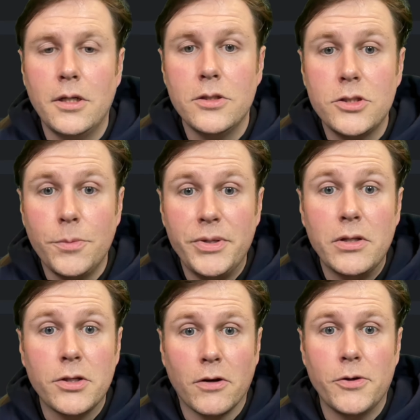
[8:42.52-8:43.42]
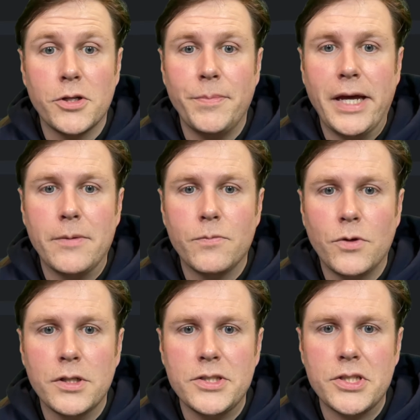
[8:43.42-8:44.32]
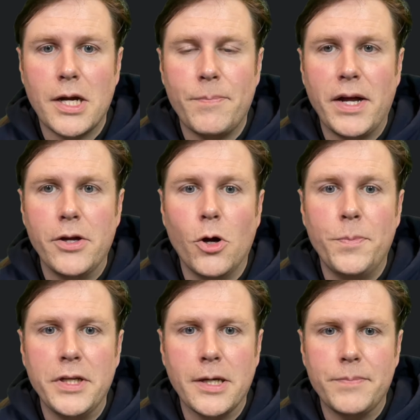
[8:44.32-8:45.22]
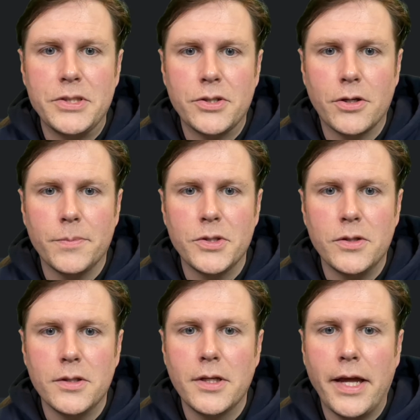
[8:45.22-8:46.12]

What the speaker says: To build our own command, we're going to start by opening up a terminal,